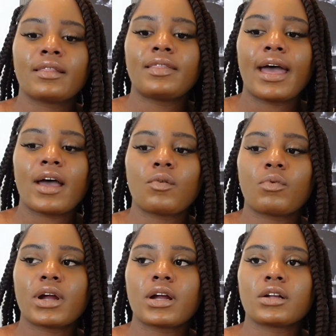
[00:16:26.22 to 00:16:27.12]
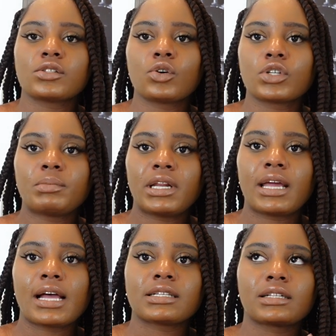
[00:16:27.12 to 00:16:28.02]
that, where social media
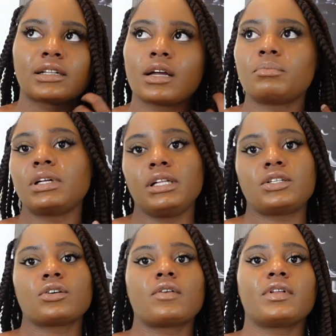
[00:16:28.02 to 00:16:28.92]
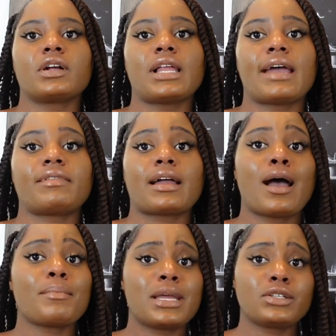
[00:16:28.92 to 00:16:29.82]
has completely took over their life. Like,
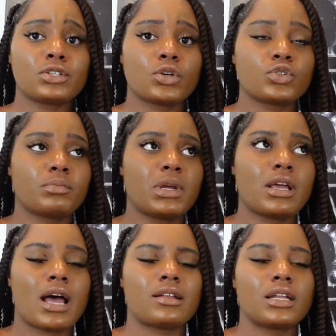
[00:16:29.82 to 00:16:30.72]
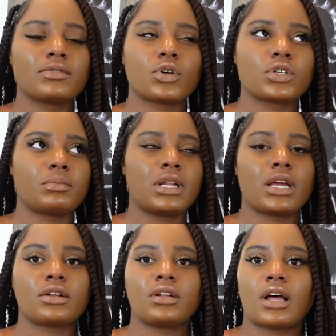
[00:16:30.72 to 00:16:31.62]
I'm into social media. I love social
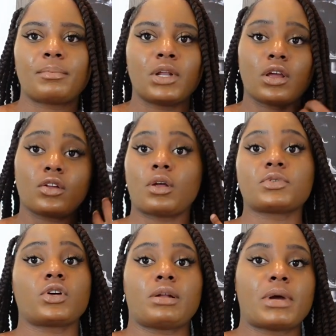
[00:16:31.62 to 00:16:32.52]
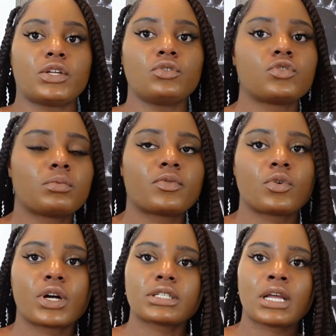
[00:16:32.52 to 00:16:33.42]
media. I mean, you know, I'm starting my YouTube, of
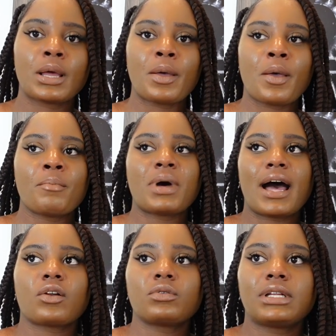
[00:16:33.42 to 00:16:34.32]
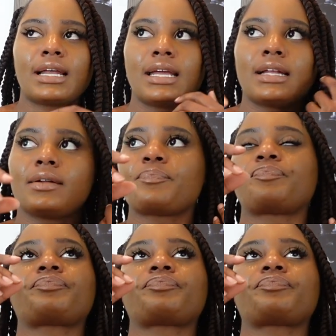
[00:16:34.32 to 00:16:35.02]
course, but I don't let it